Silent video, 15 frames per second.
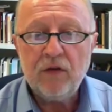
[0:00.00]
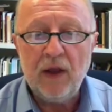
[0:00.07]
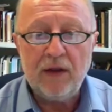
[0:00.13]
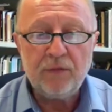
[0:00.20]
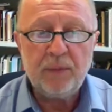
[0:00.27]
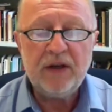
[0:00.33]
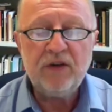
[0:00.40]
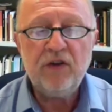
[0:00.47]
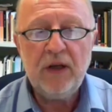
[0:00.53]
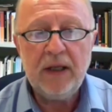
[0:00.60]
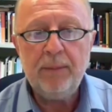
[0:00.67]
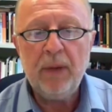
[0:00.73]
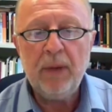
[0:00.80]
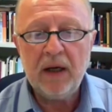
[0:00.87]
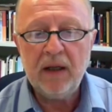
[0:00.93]
especially
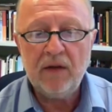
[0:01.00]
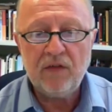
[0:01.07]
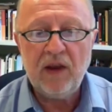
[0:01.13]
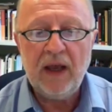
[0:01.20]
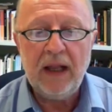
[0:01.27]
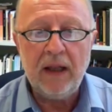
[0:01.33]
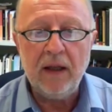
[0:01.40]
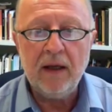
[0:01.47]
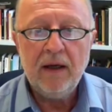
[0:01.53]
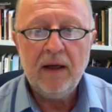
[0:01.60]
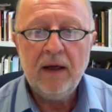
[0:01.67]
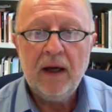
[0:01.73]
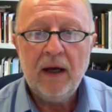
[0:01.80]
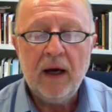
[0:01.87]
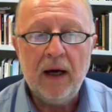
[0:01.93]
in Mariazell,
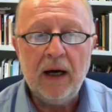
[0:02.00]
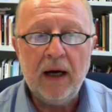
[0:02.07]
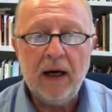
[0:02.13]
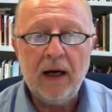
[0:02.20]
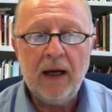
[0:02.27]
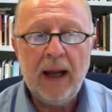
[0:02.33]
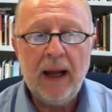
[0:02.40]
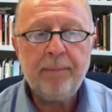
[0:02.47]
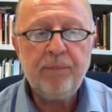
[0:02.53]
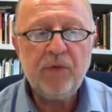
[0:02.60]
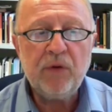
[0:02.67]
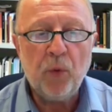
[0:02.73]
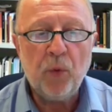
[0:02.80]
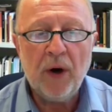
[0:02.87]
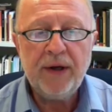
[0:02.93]

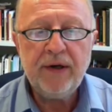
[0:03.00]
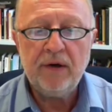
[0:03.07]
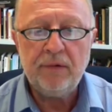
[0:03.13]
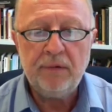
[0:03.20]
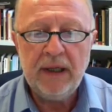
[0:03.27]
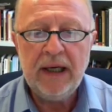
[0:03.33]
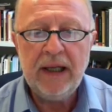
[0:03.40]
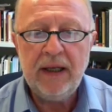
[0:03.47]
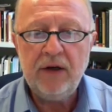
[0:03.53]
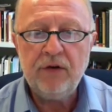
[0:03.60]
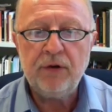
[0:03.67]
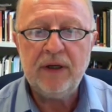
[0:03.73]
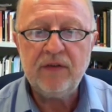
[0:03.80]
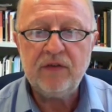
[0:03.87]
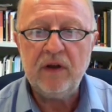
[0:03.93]
happened one really
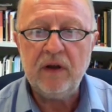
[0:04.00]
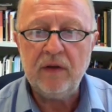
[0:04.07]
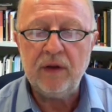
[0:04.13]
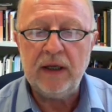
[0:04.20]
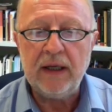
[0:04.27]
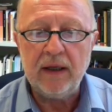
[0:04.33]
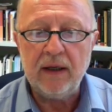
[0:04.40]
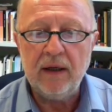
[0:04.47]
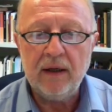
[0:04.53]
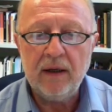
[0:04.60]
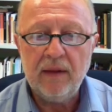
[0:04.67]
interesting thing.